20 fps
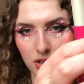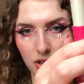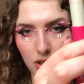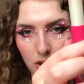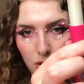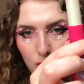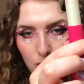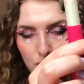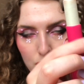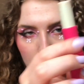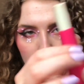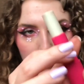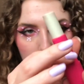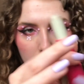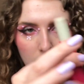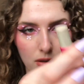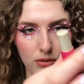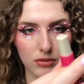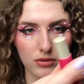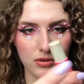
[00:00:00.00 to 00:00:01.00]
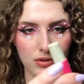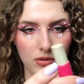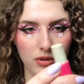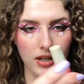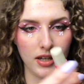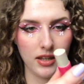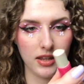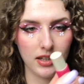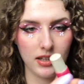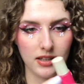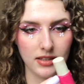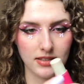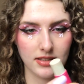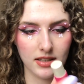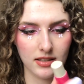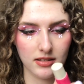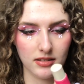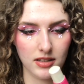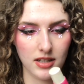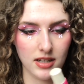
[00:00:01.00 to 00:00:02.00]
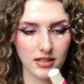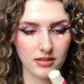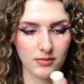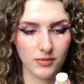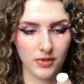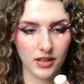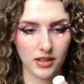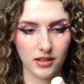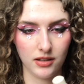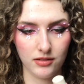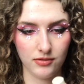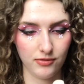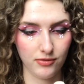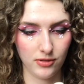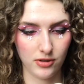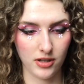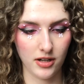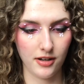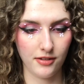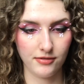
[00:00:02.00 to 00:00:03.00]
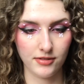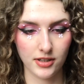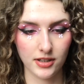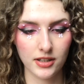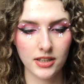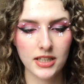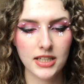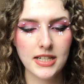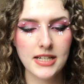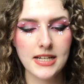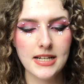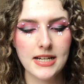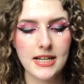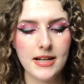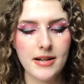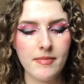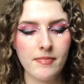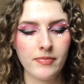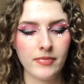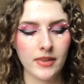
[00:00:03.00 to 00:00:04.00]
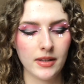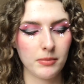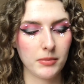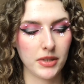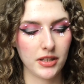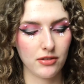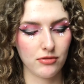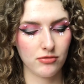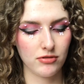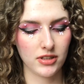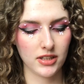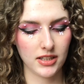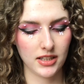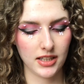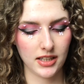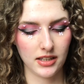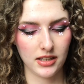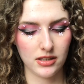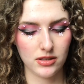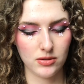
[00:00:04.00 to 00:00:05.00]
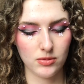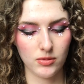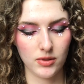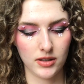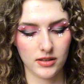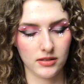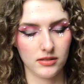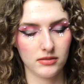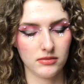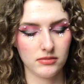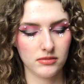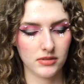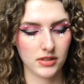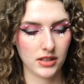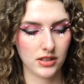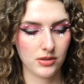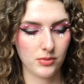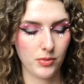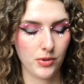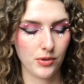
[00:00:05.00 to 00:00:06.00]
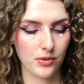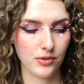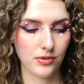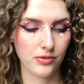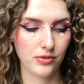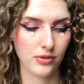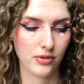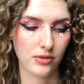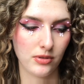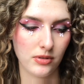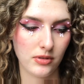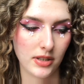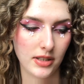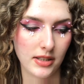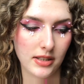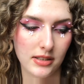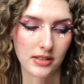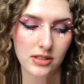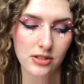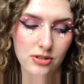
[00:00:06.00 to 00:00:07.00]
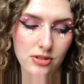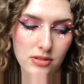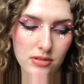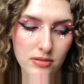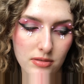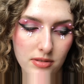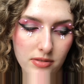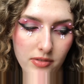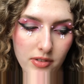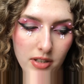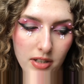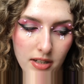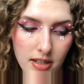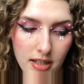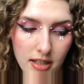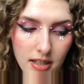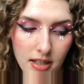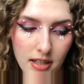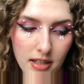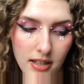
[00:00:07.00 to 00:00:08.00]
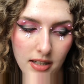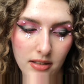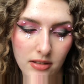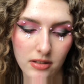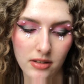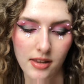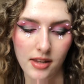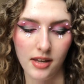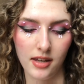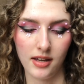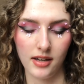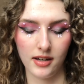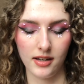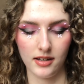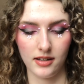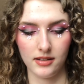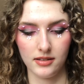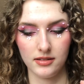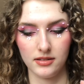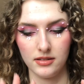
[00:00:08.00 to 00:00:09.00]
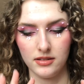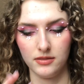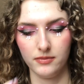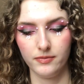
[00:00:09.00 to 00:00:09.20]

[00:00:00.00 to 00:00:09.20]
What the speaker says: huge amount, so I think it's gonna last me like forever. But I really like this one. It's beautiful and it just looks very healthy, and